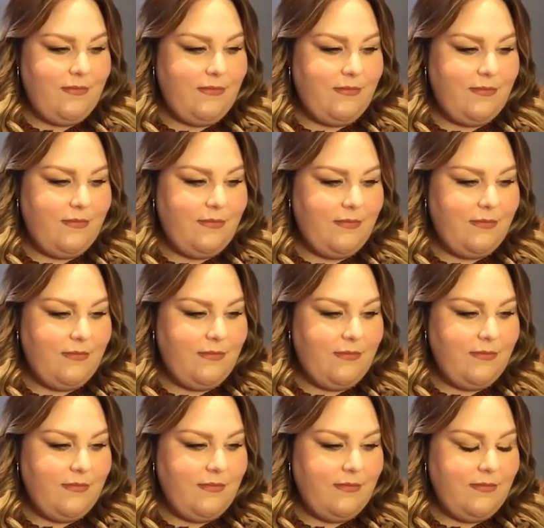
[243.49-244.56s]

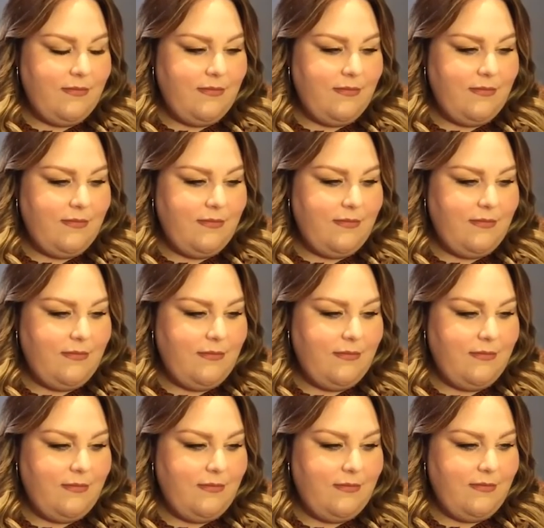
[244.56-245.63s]

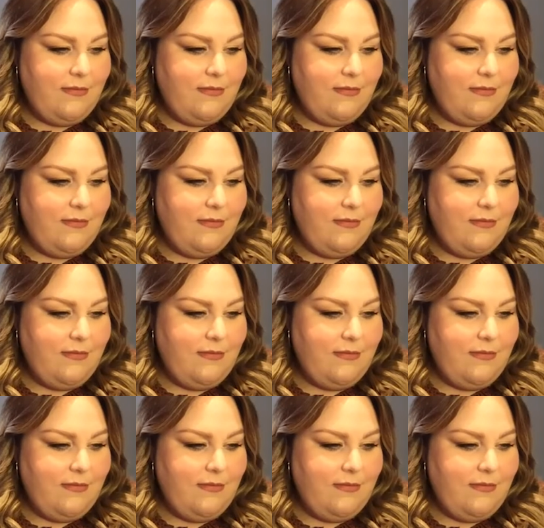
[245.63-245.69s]
This person isn't speaking.